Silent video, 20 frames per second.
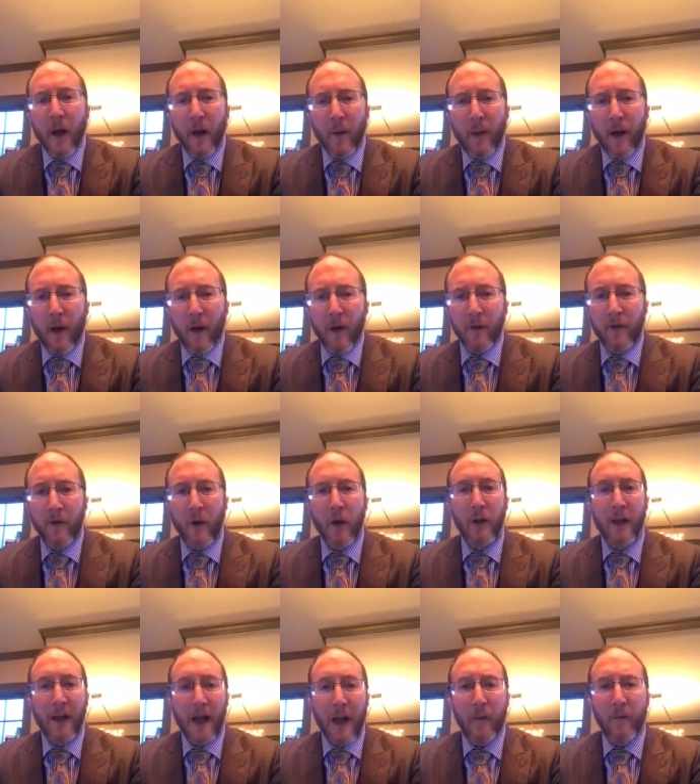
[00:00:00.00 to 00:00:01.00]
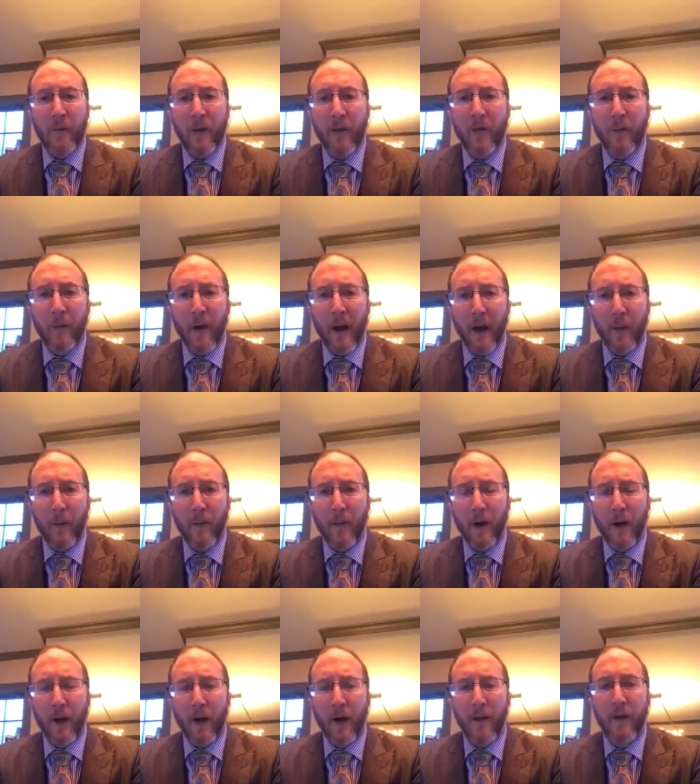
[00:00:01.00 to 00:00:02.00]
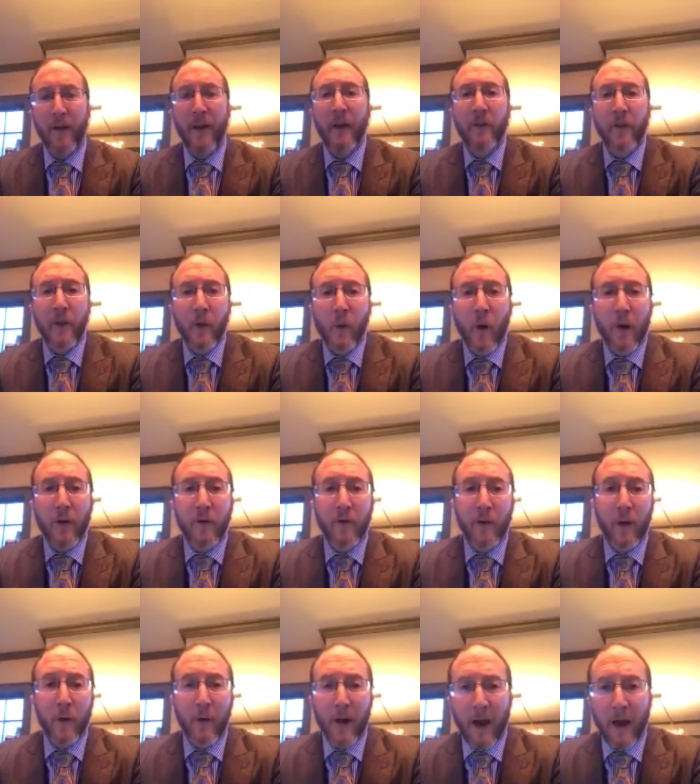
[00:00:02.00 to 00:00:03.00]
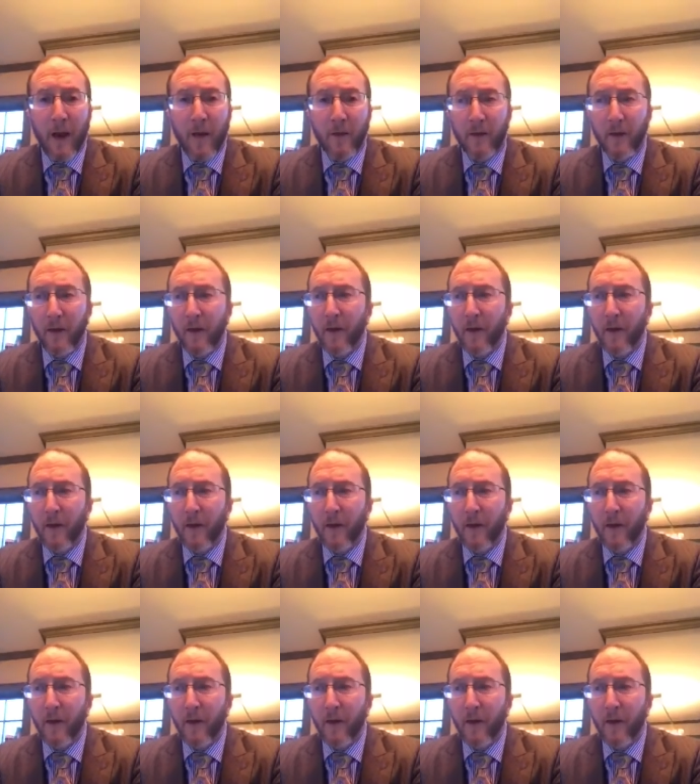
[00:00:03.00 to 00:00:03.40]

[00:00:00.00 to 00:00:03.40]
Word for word: about a drug like alemtuzumab, uh, these are the questions I would ask.